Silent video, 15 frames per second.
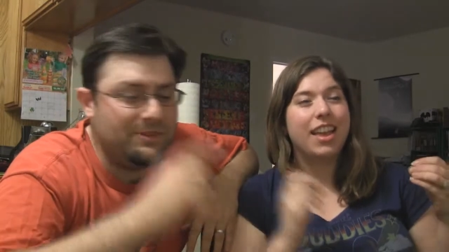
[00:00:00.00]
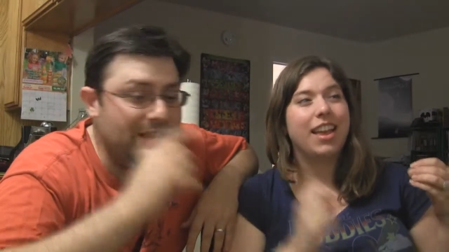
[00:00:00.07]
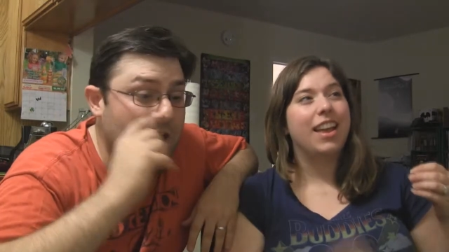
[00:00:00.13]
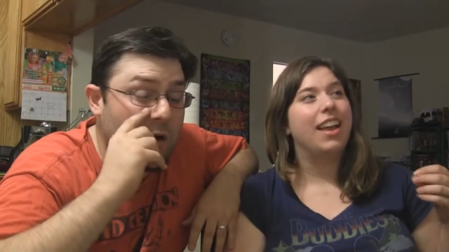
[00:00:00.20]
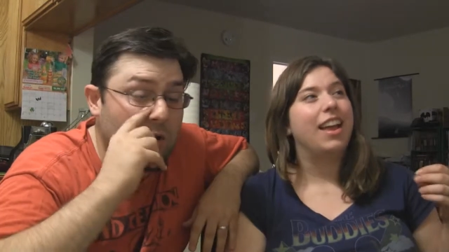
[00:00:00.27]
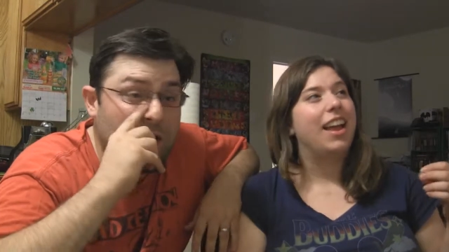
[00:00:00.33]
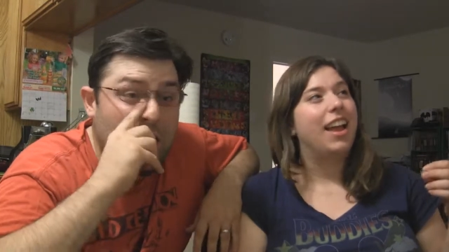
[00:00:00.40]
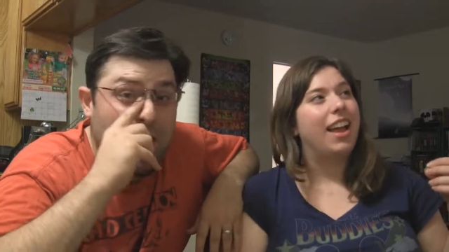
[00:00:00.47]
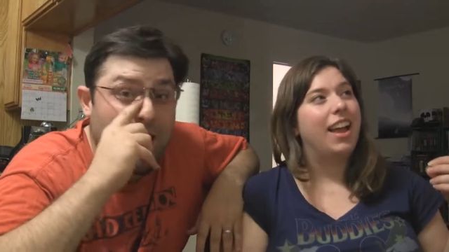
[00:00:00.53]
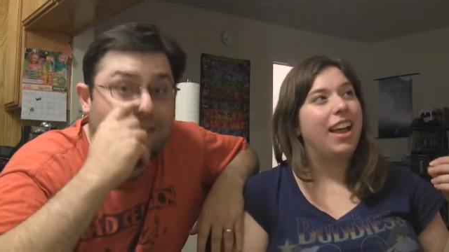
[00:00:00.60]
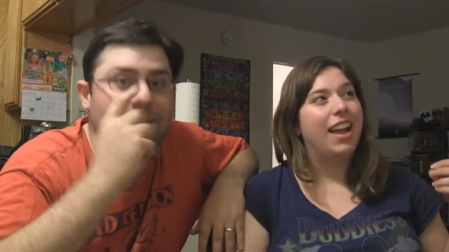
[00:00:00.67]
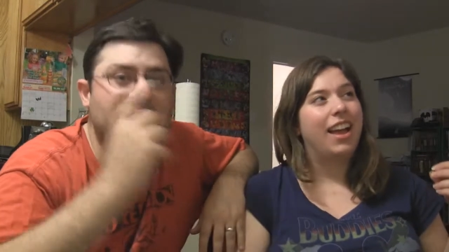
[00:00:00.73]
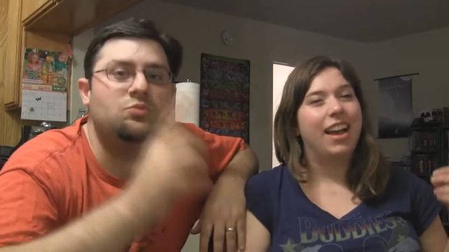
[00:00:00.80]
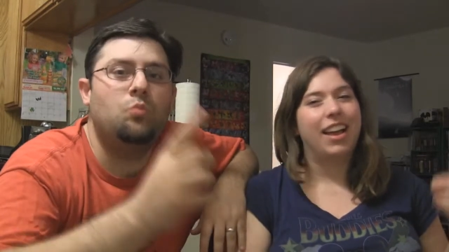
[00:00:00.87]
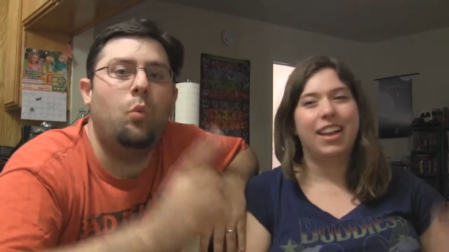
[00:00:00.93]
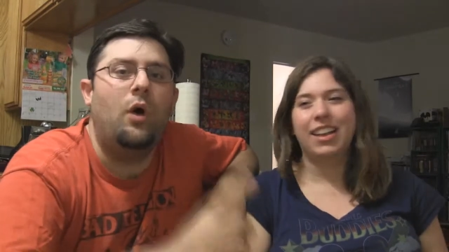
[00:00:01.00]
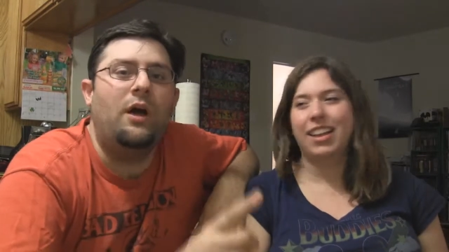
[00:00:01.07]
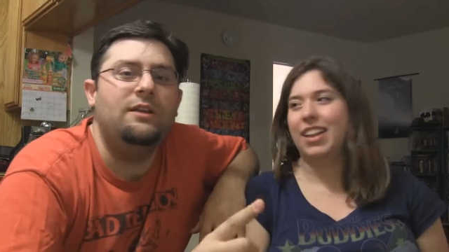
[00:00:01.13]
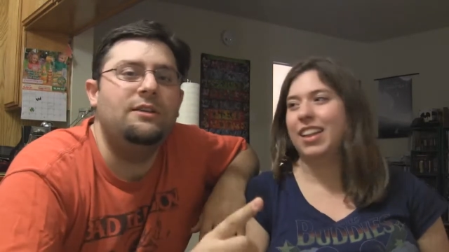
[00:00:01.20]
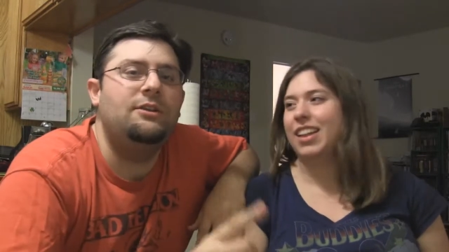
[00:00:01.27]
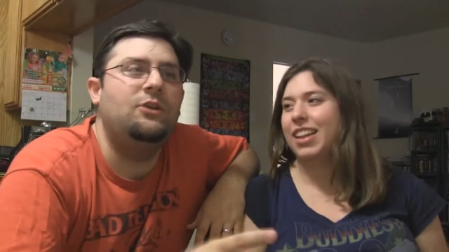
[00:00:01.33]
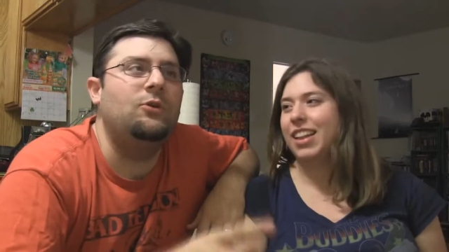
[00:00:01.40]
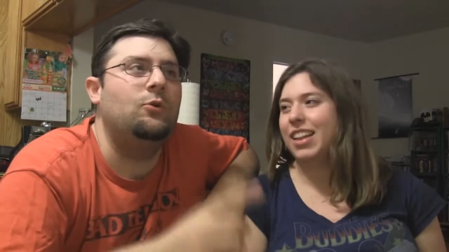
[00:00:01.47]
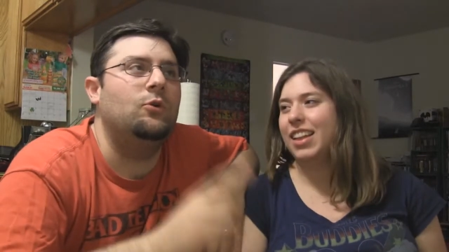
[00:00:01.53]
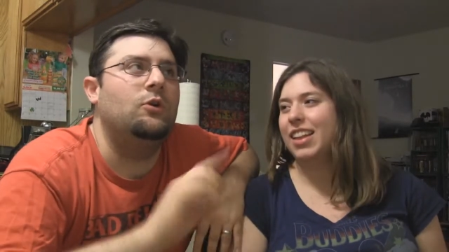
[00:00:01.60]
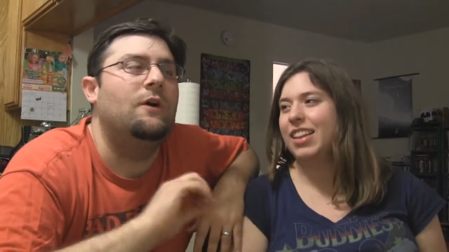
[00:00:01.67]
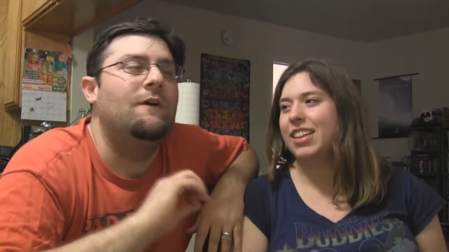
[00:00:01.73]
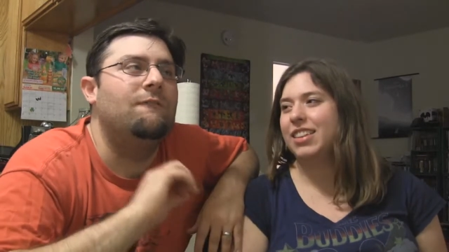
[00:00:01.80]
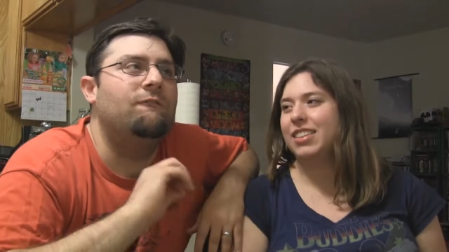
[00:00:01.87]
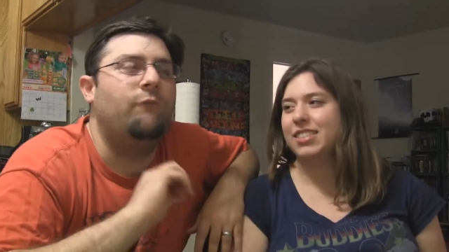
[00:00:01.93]
Speaker 1: him down, and this one
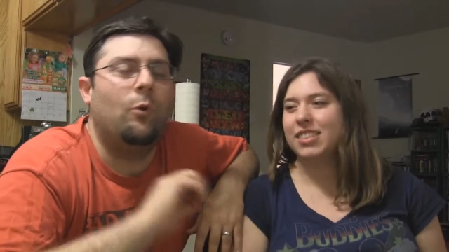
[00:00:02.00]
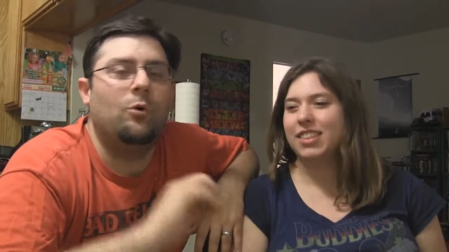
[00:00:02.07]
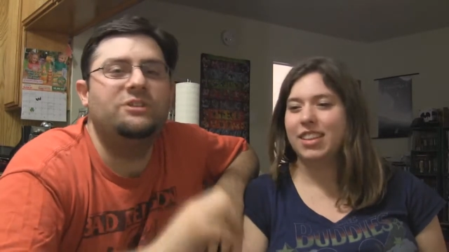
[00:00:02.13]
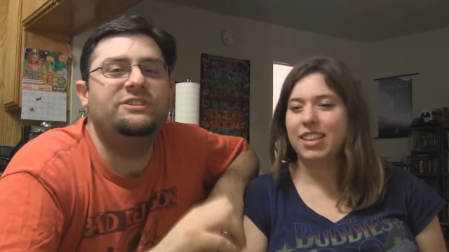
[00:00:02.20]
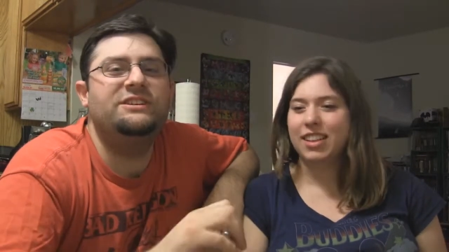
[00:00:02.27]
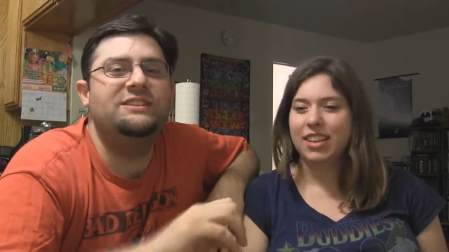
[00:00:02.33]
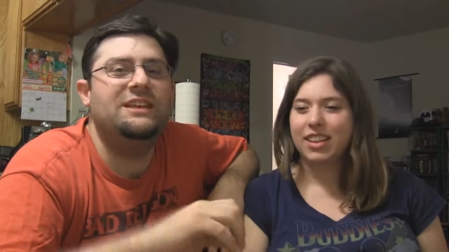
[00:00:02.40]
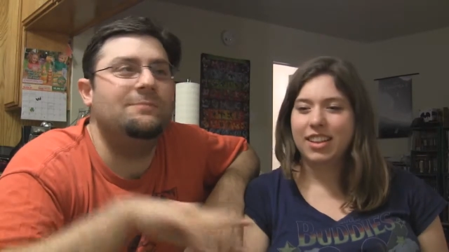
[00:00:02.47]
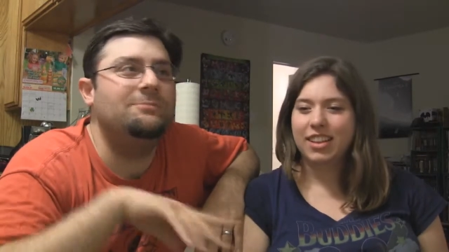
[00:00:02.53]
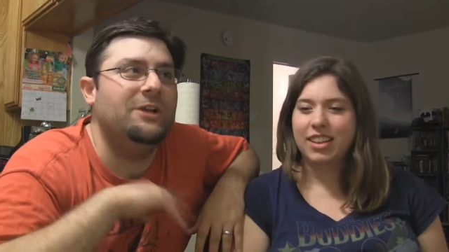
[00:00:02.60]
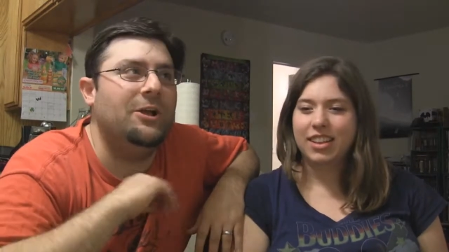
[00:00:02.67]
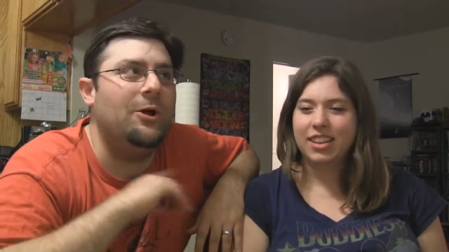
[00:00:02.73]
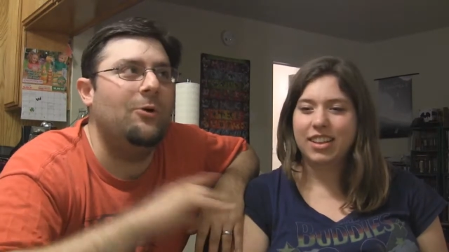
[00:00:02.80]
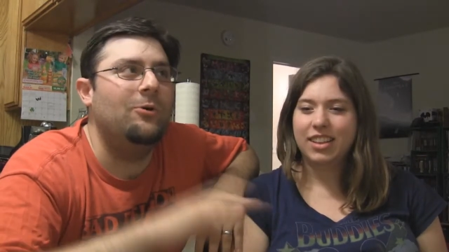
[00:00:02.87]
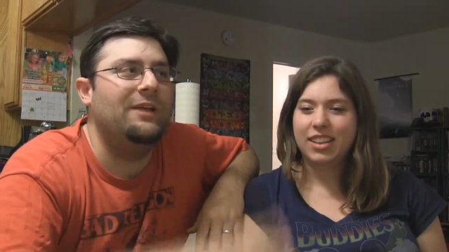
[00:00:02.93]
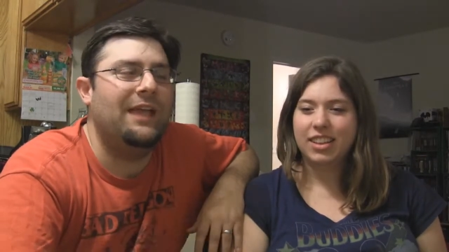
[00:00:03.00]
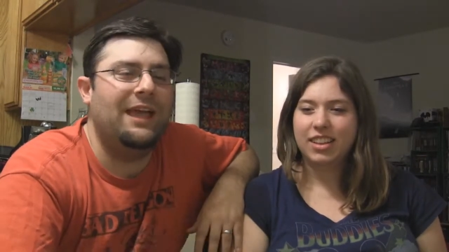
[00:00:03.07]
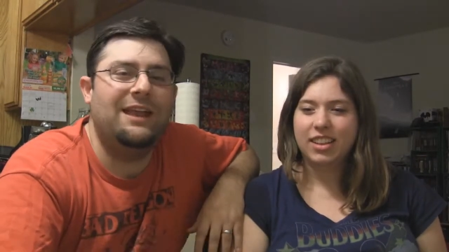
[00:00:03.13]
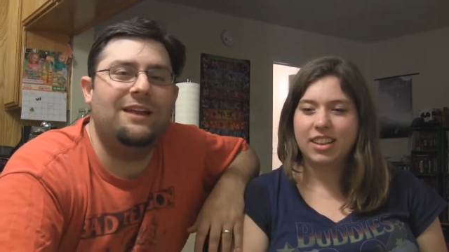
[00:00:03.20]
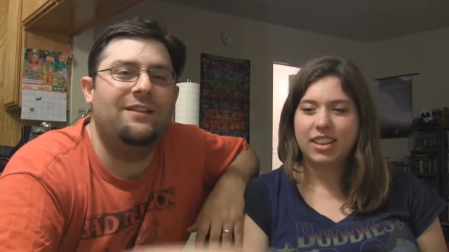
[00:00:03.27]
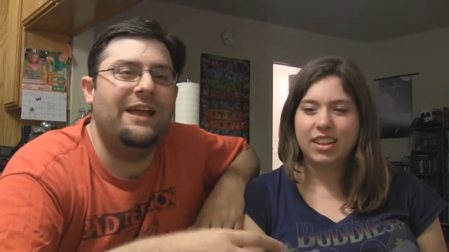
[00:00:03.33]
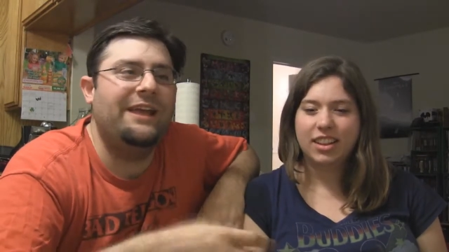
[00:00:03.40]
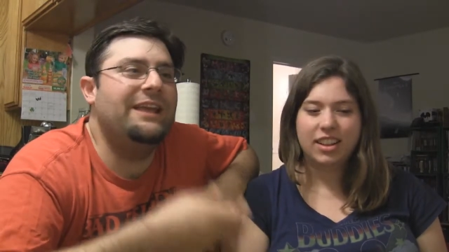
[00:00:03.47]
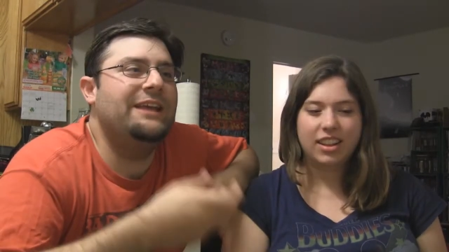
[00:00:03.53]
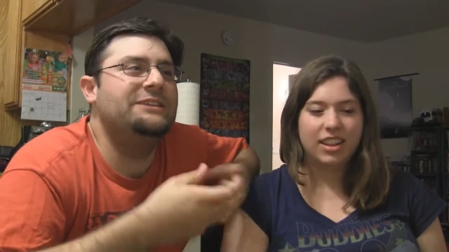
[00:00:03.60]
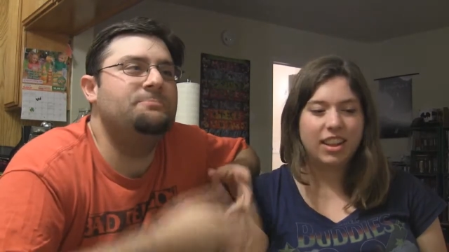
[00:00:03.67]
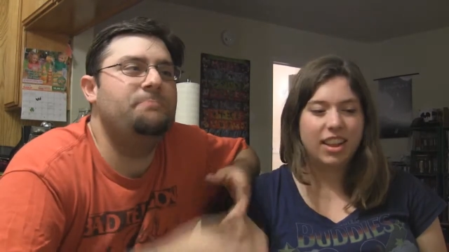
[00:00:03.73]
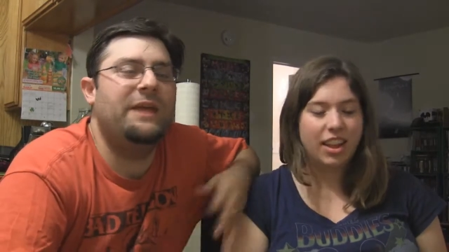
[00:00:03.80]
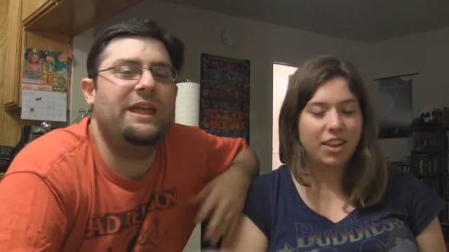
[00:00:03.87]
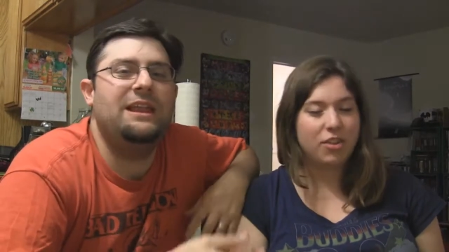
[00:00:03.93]
dude forces him to go get like
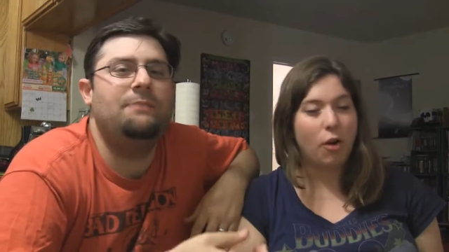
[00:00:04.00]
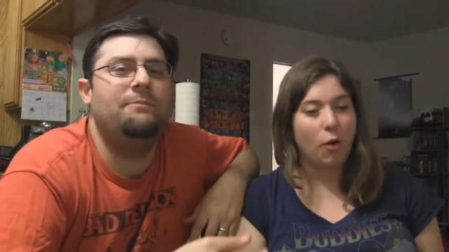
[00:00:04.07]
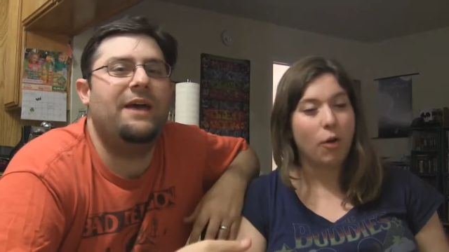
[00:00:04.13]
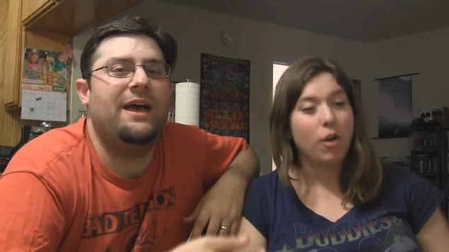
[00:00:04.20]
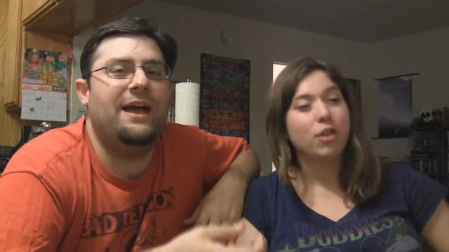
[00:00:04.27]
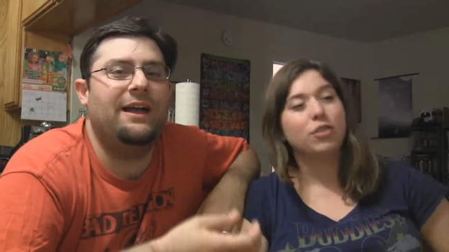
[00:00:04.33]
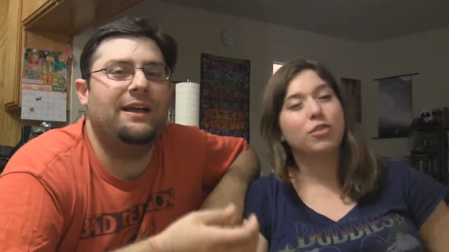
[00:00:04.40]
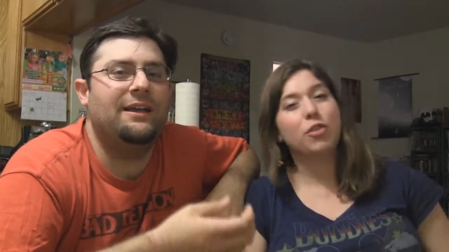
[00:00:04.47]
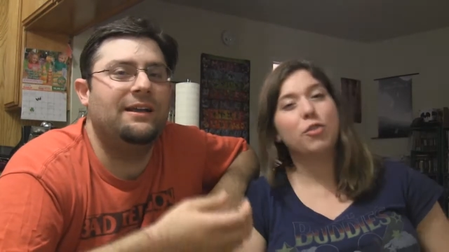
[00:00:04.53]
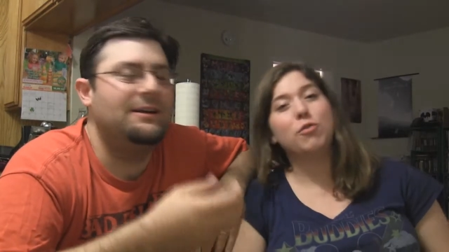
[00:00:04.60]
his penny no, bag.